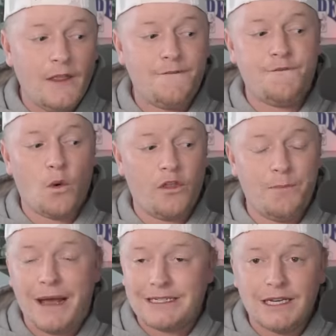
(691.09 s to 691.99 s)
the fourth
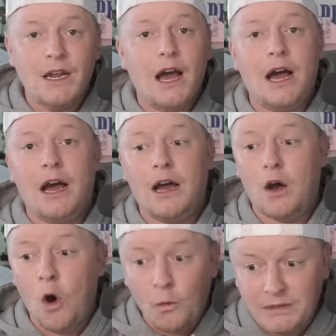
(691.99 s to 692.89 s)
best uh,
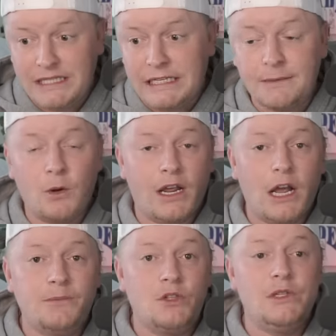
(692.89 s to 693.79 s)
home team when it
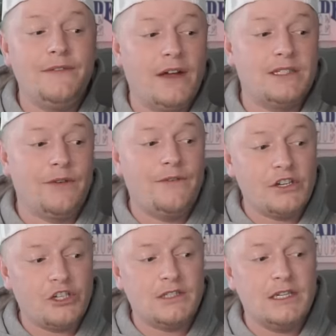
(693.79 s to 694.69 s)
comes to defensive
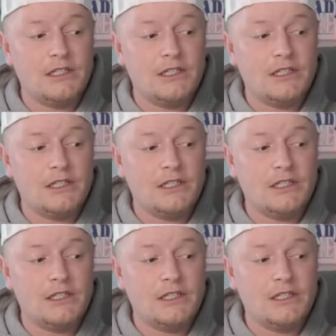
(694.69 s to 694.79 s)
efficiency.